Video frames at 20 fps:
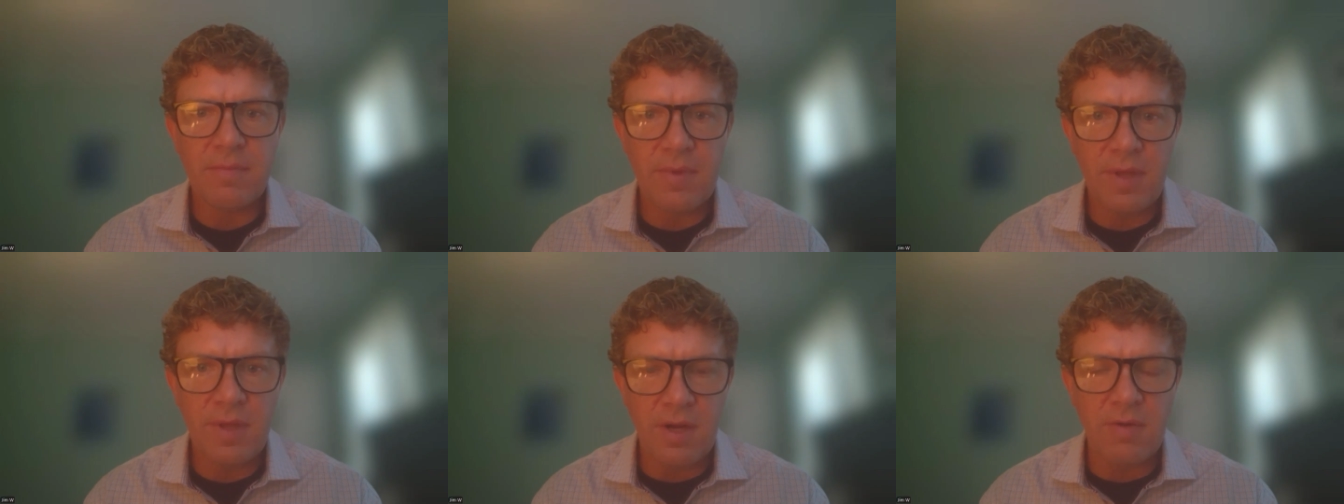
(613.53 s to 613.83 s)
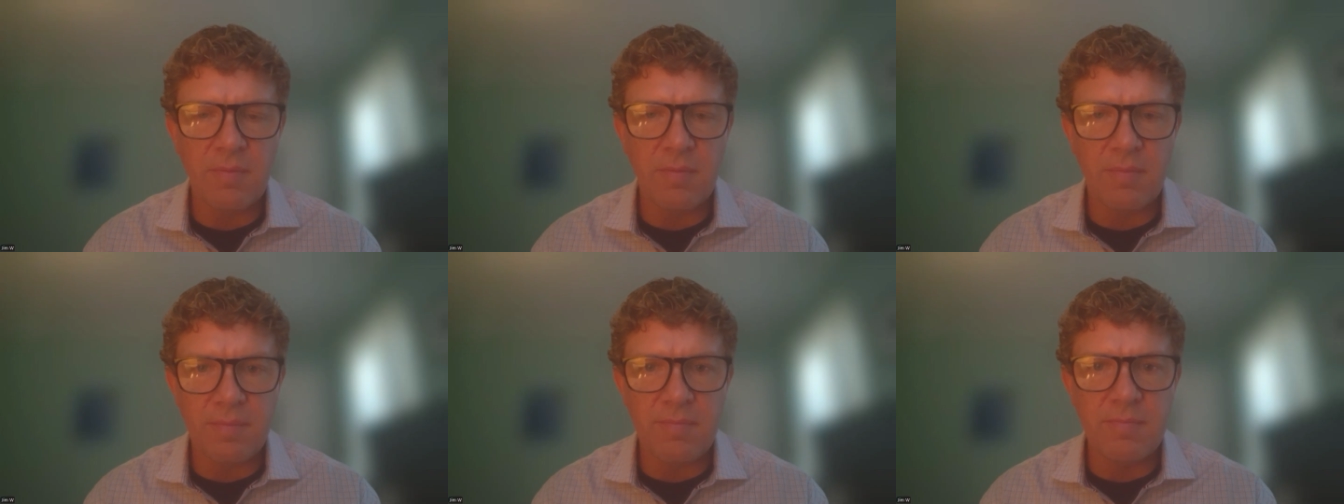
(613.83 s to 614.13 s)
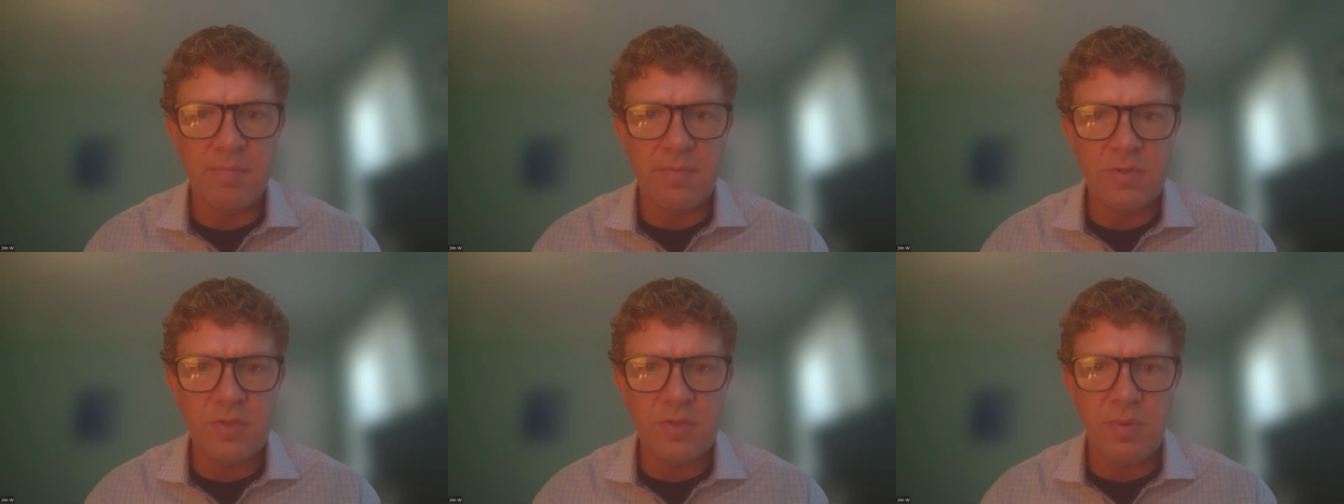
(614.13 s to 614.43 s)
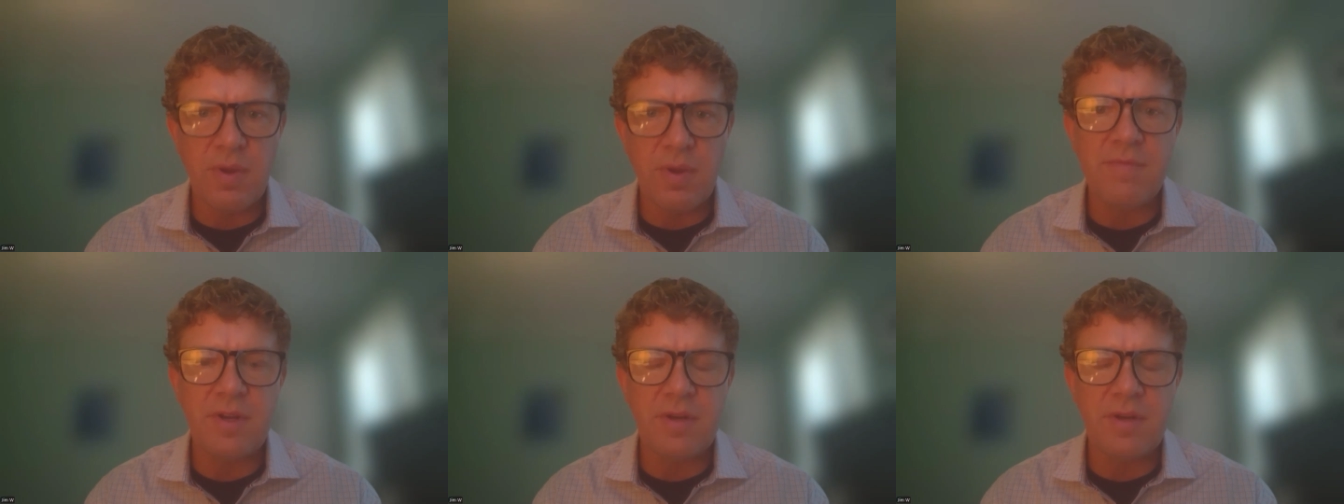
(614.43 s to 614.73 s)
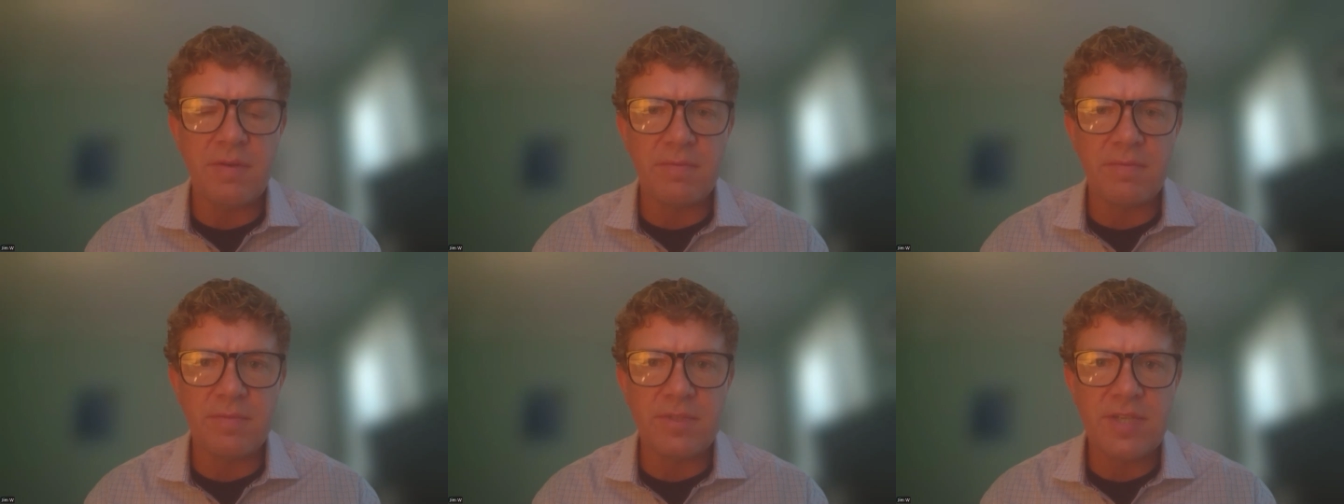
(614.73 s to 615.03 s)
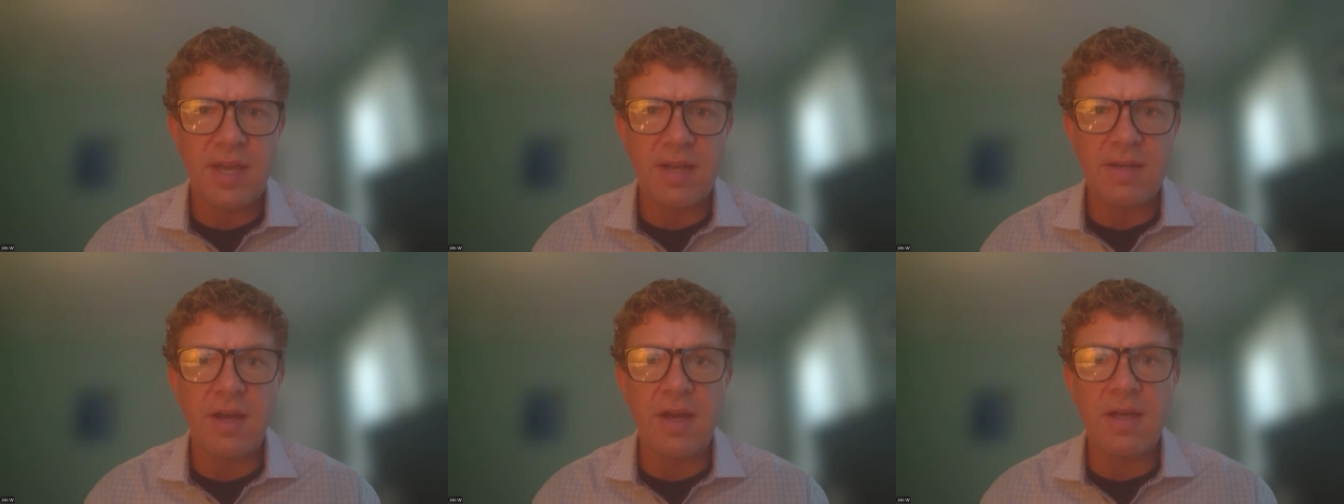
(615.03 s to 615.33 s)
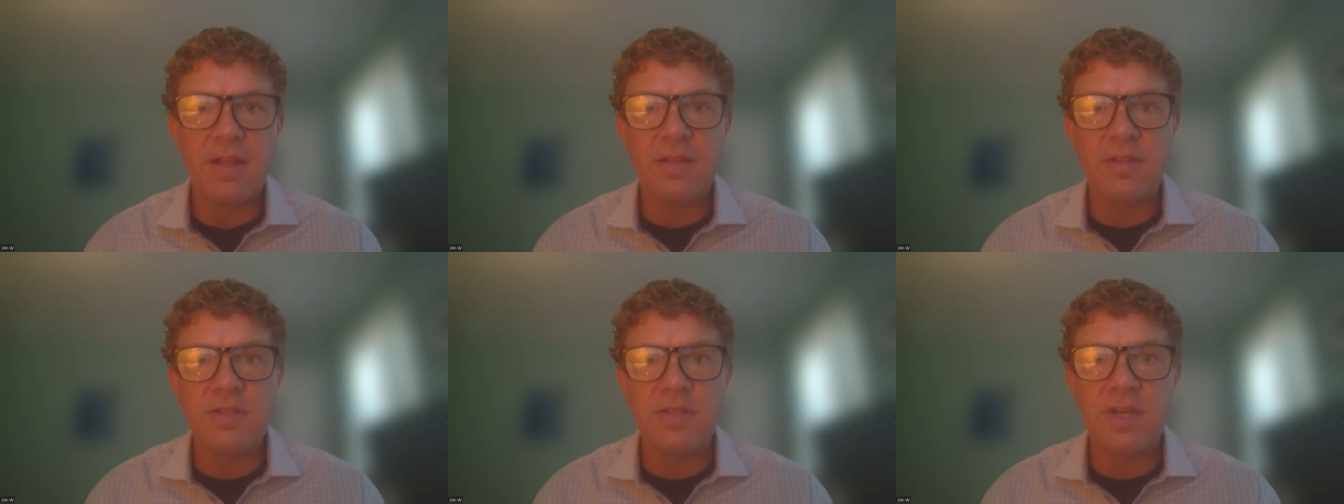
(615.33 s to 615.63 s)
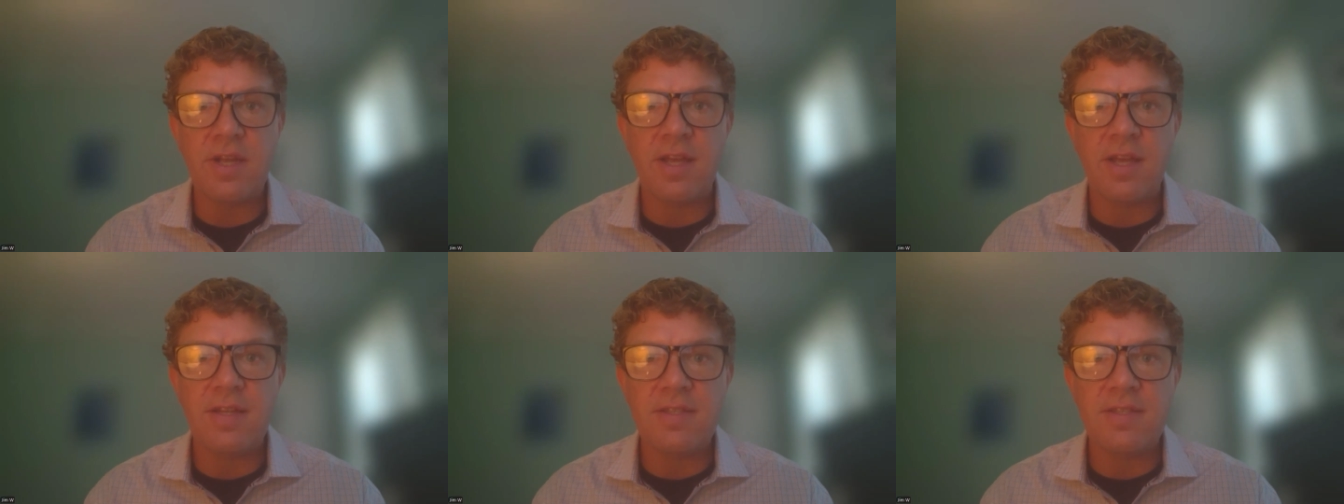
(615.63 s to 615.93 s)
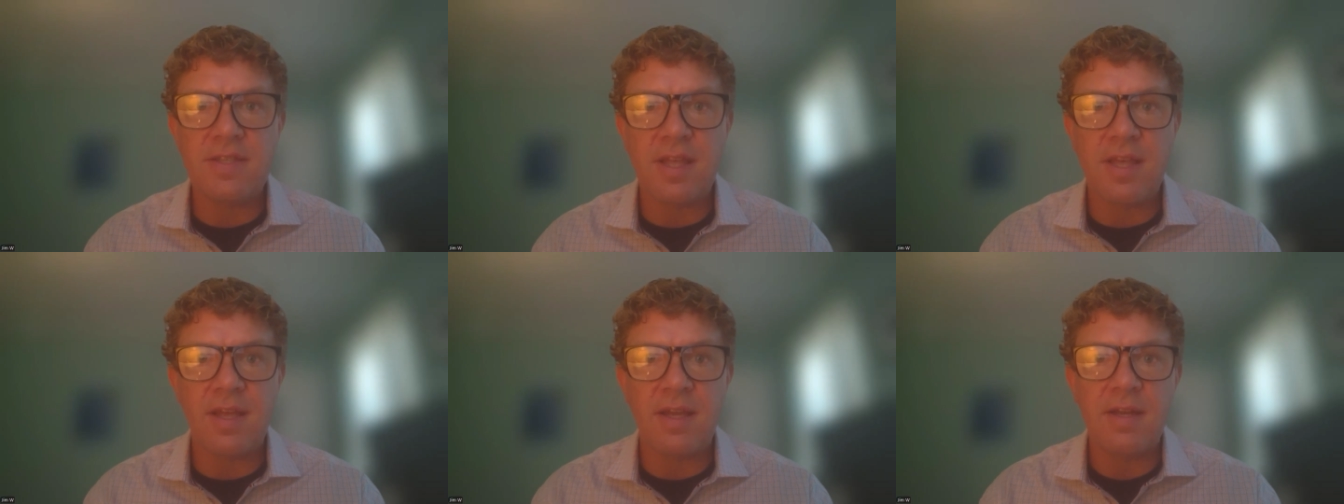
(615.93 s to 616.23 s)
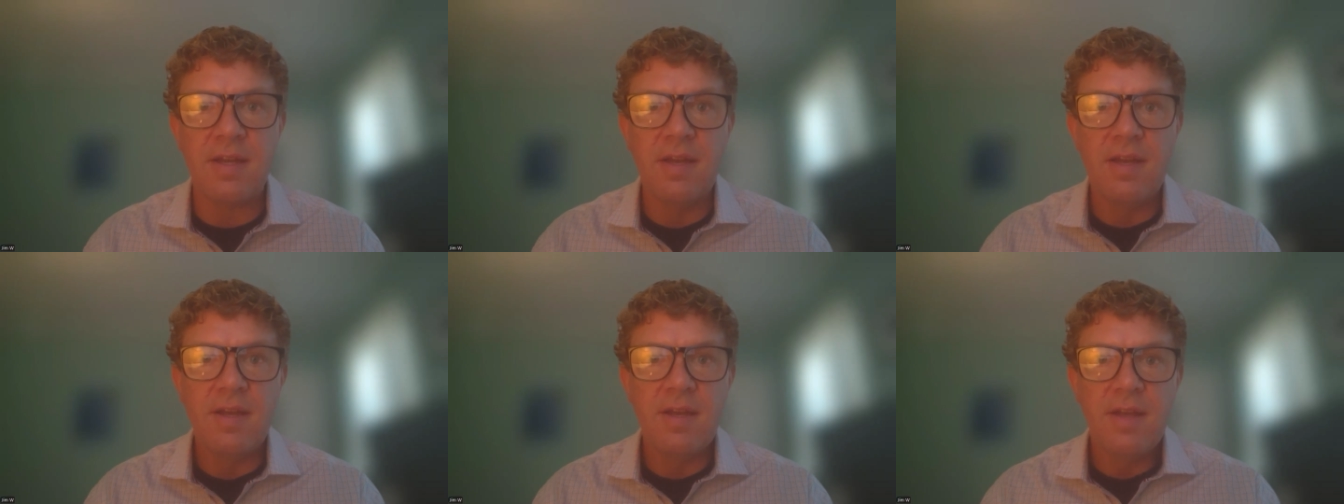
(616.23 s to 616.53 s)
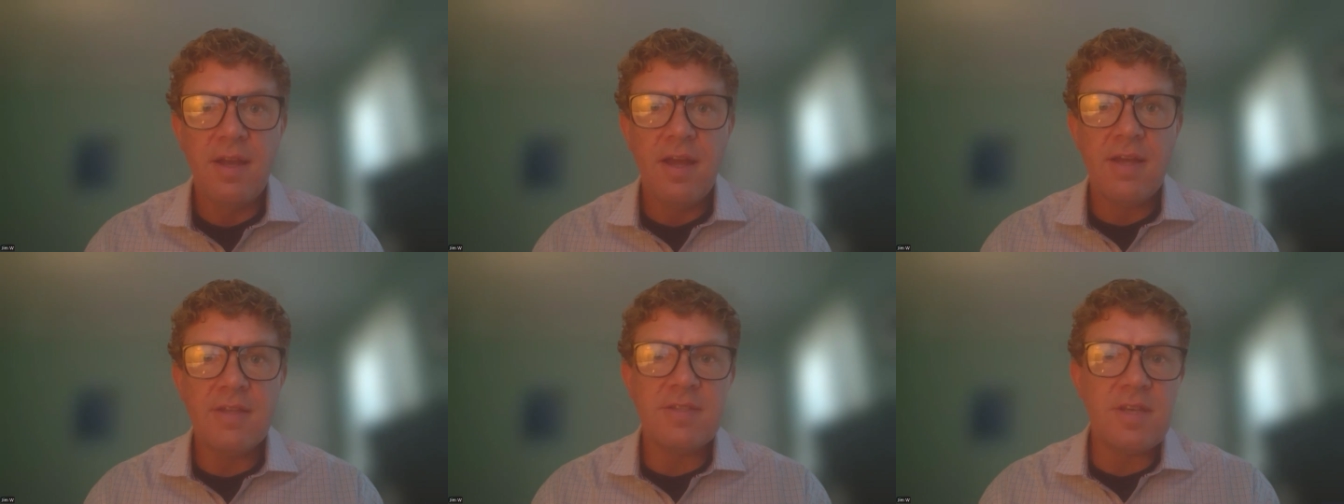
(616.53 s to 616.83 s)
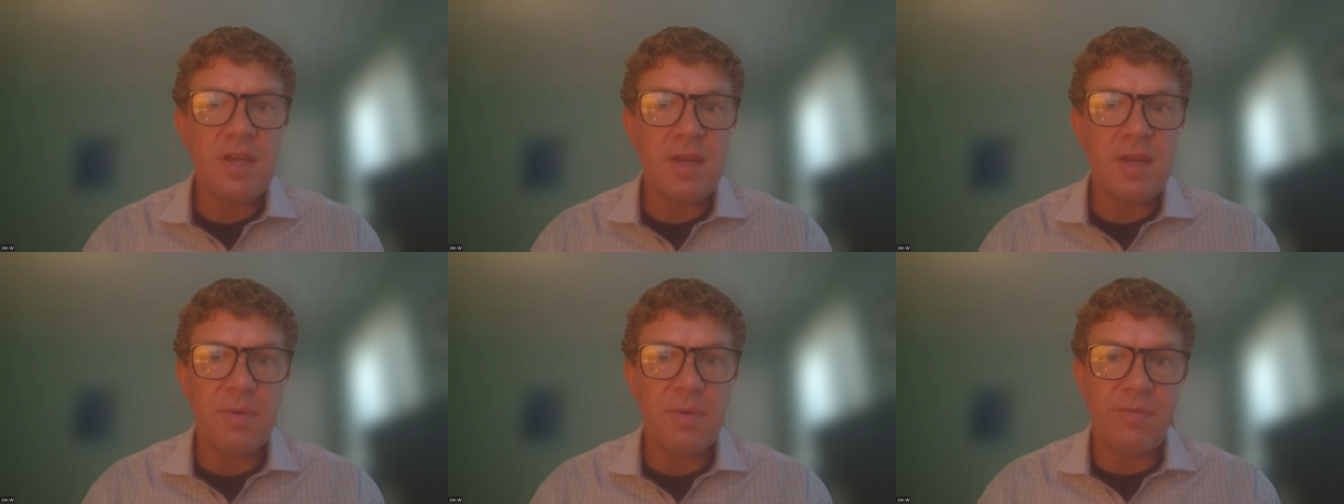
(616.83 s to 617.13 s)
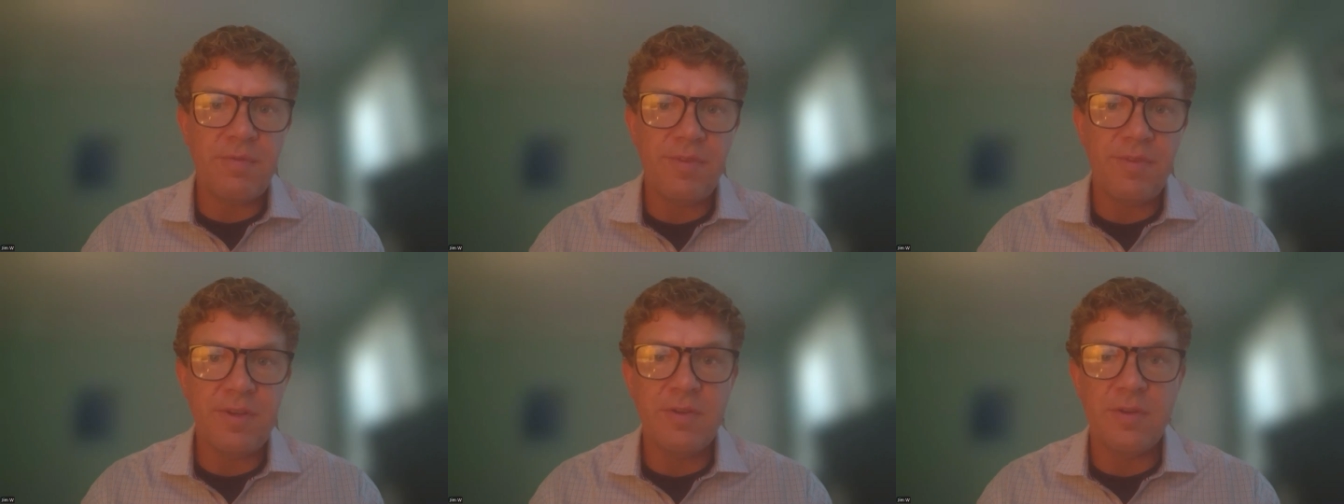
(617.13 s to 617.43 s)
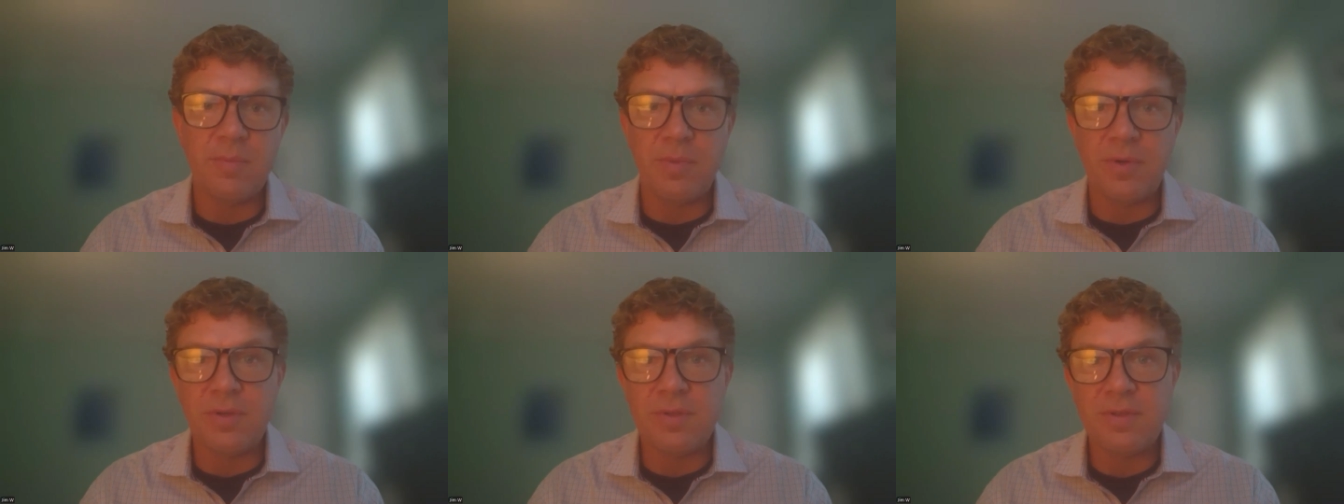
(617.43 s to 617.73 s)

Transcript: you know, driven technology is that it's irrefutable.